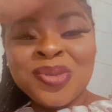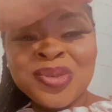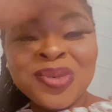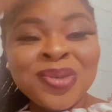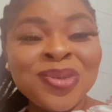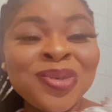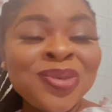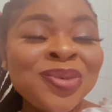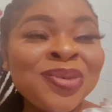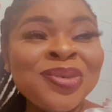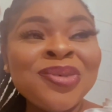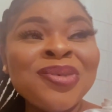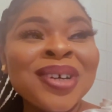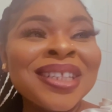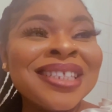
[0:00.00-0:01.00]

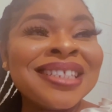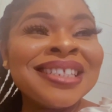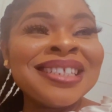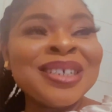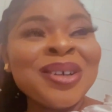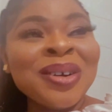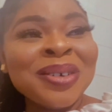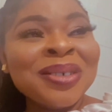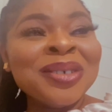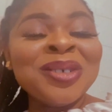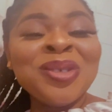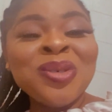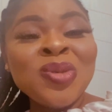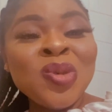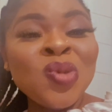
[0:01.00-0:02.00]
what is it called,
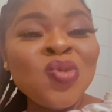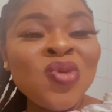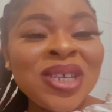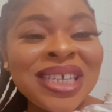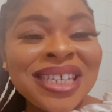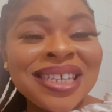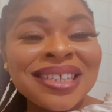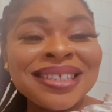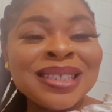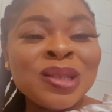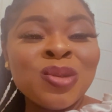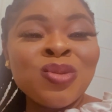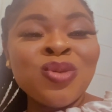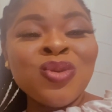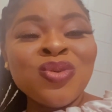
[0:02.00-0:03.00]
use wig
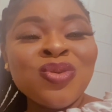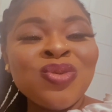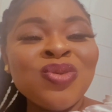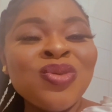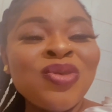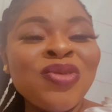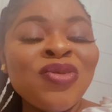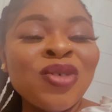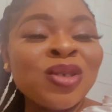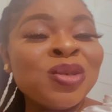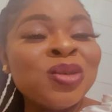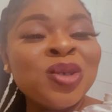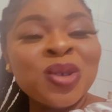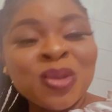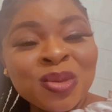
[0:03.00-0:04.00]
to do
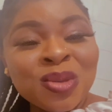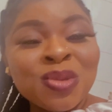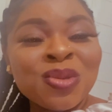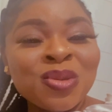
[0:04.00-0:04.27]
photo shoot.